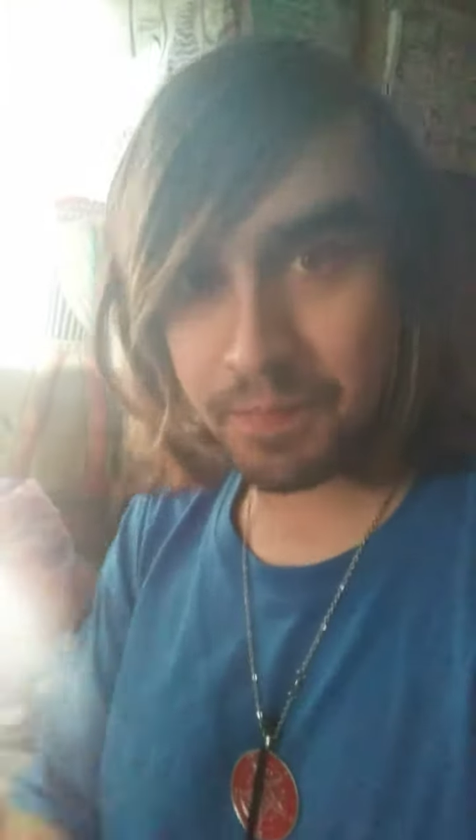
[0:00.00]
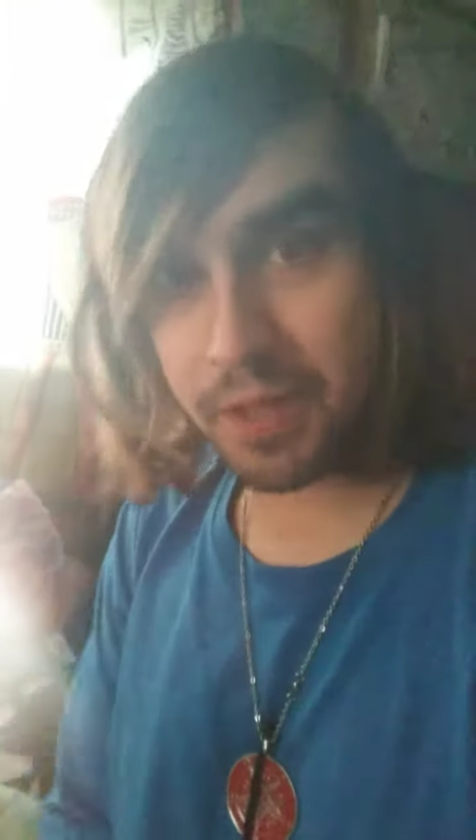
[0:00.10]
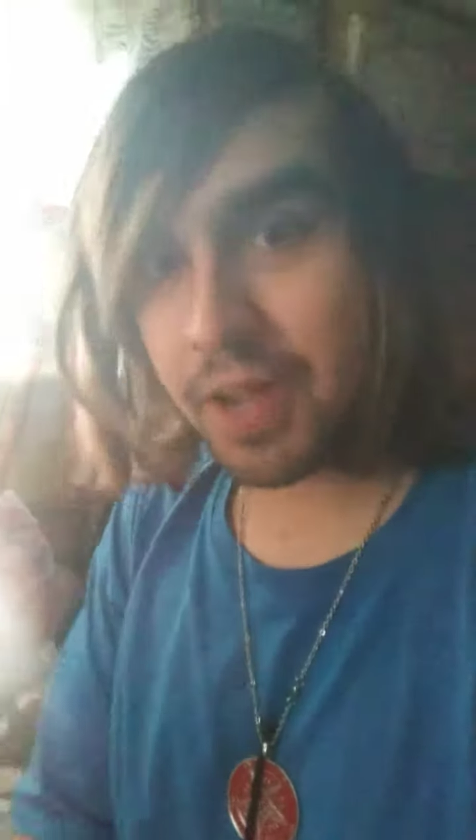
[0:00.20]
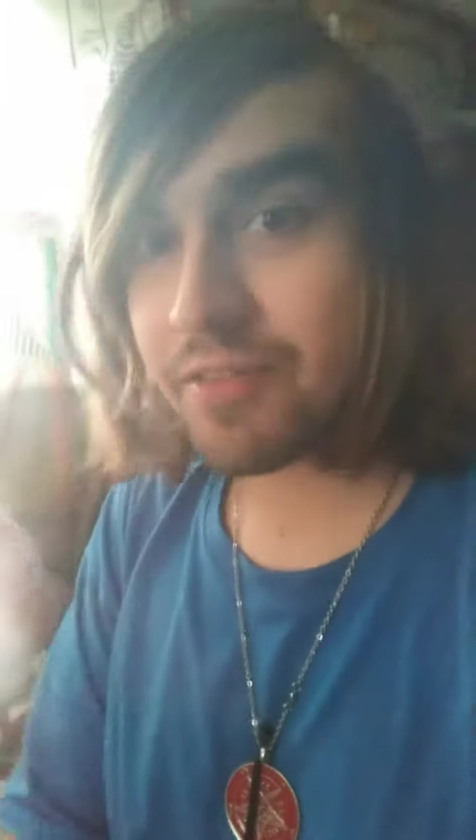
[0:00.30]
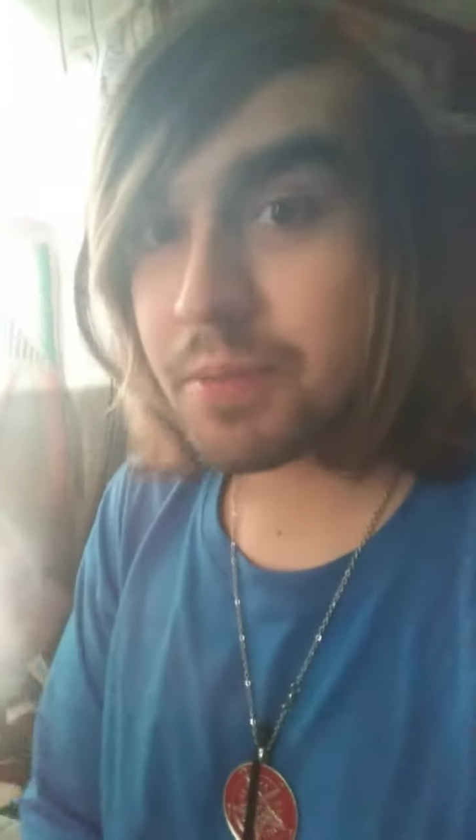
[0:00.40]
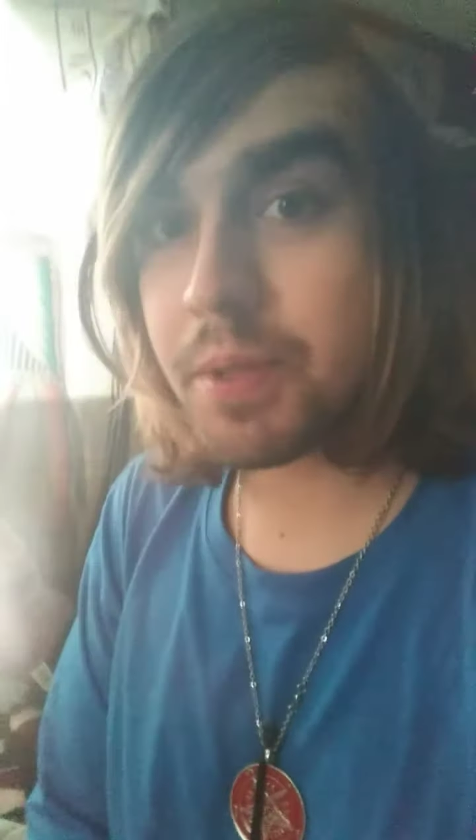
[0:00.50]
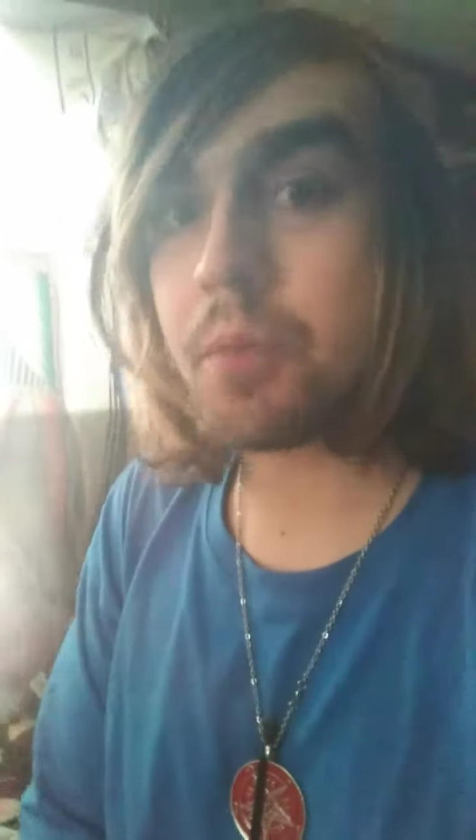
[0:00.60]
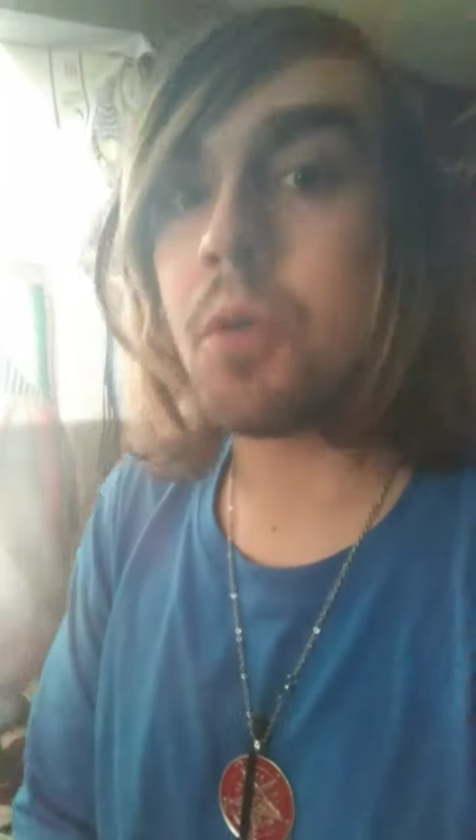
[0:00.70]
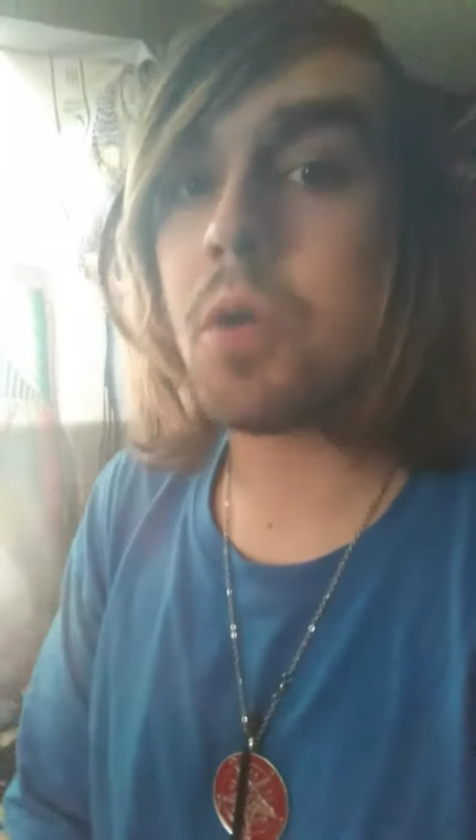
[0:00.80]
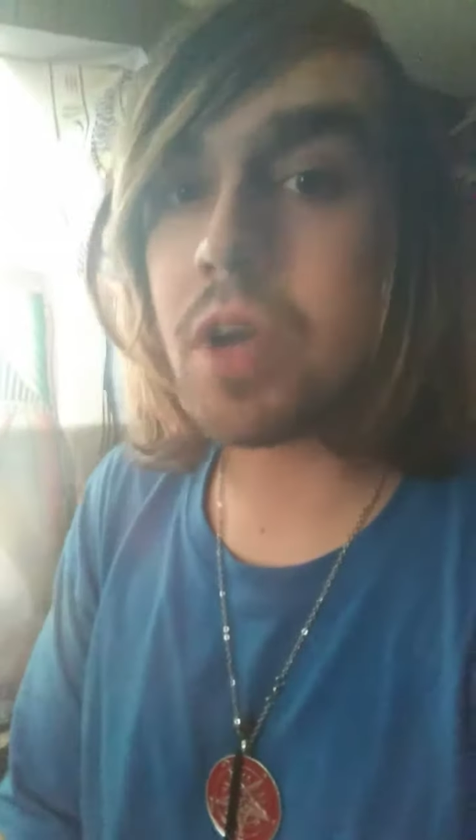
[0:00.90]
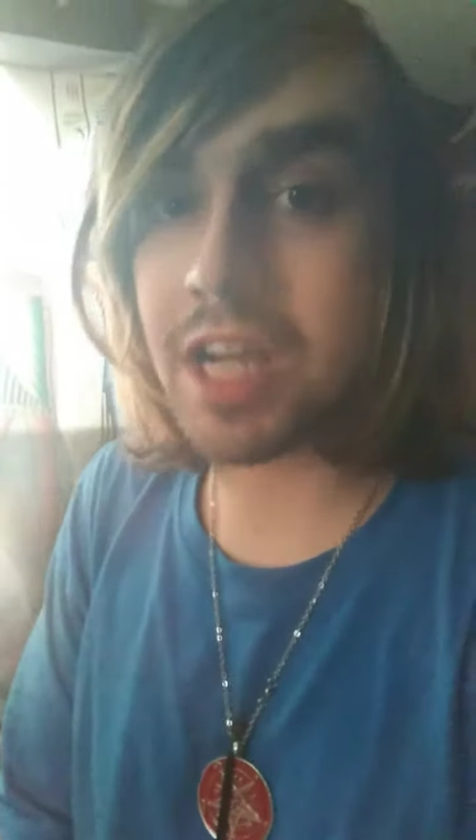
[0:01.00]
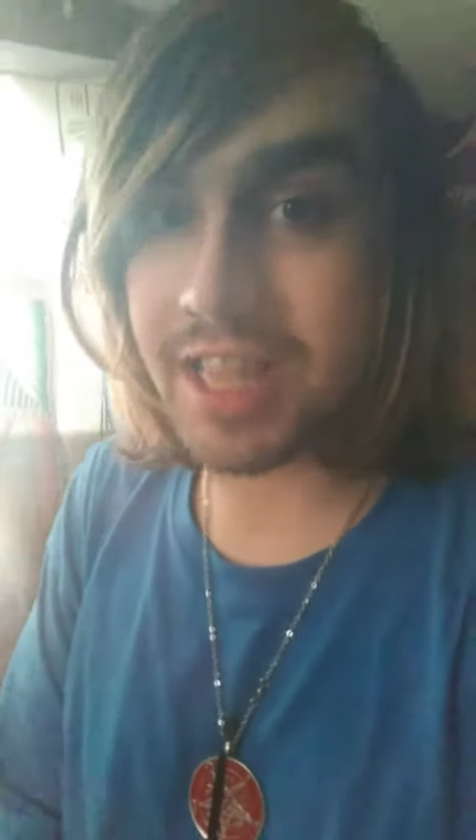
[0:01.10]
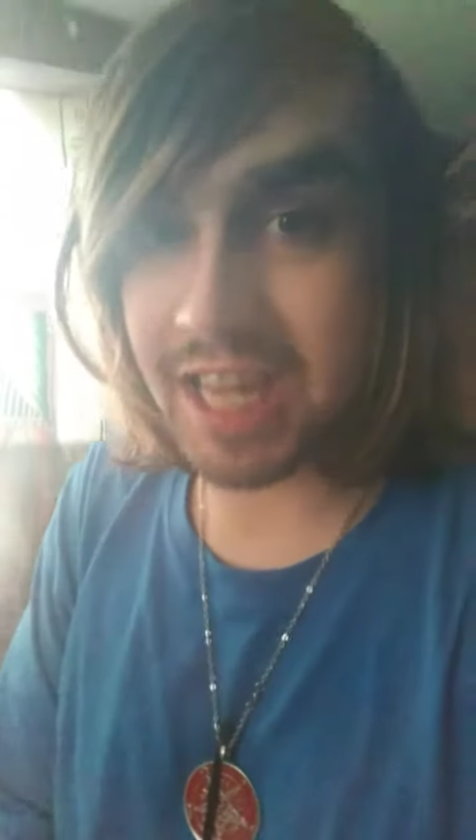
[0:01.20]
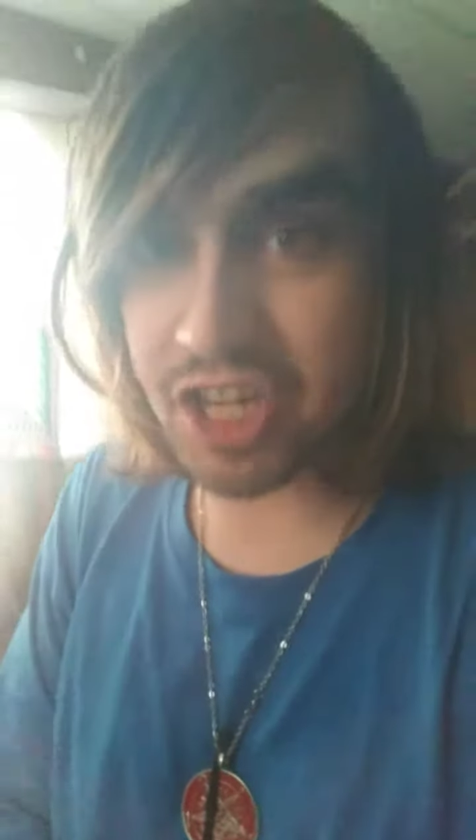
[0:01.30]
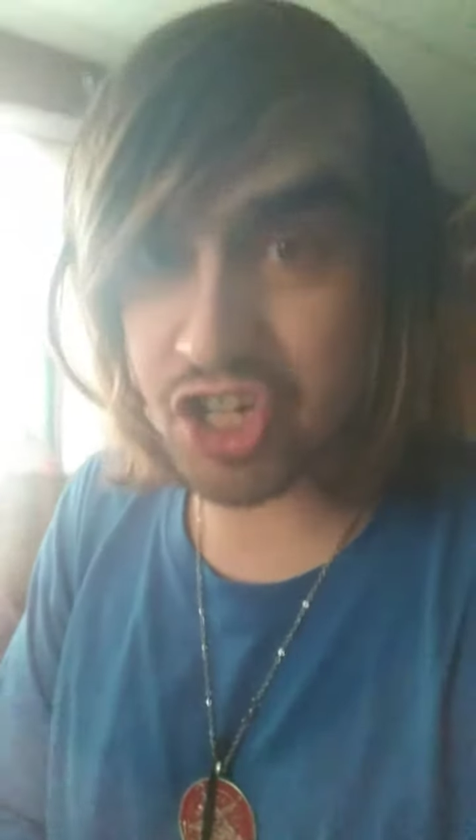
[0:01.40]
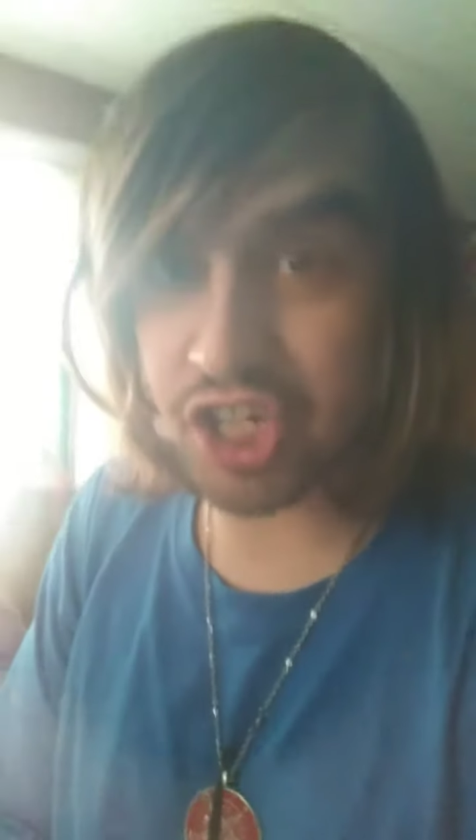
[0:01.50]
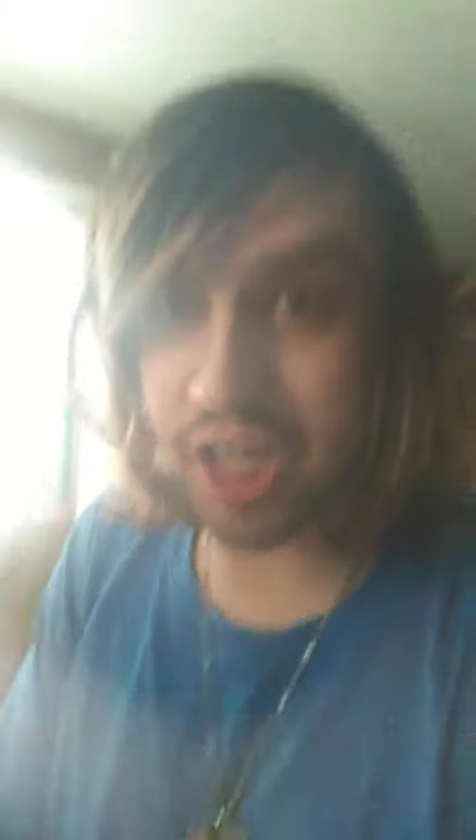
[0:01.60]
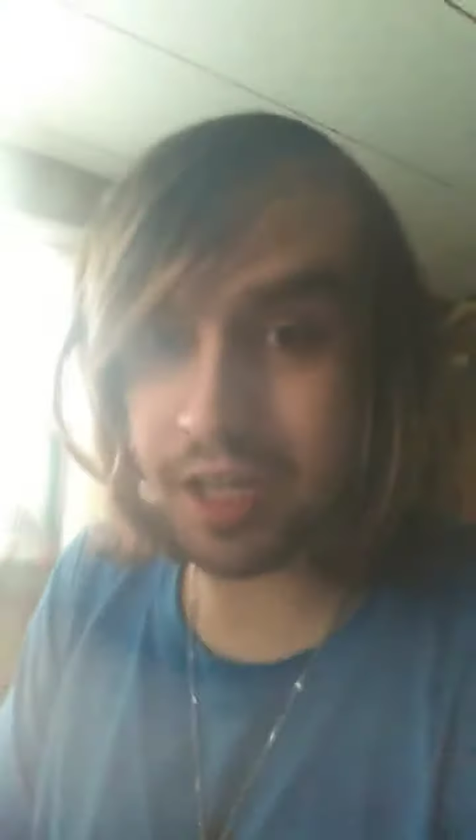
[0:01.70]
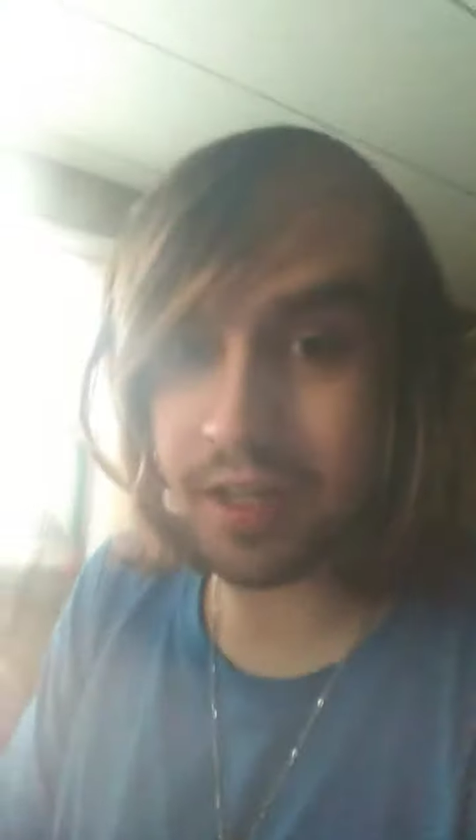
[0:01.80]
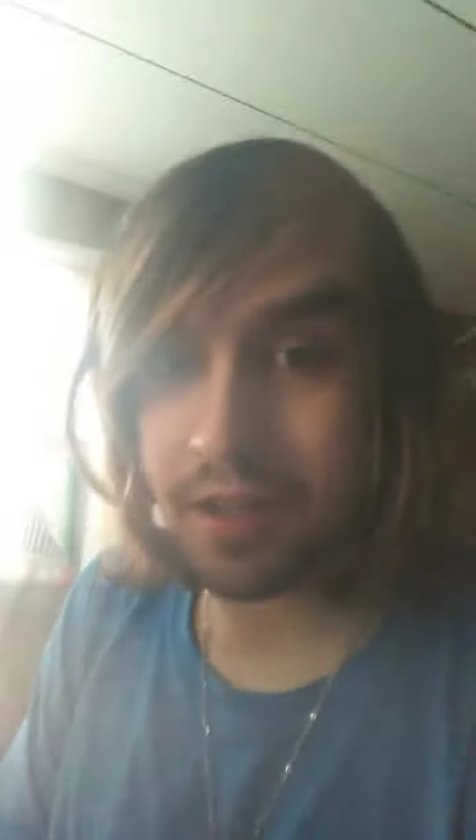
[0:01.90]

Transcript: You have to be woke on that shit.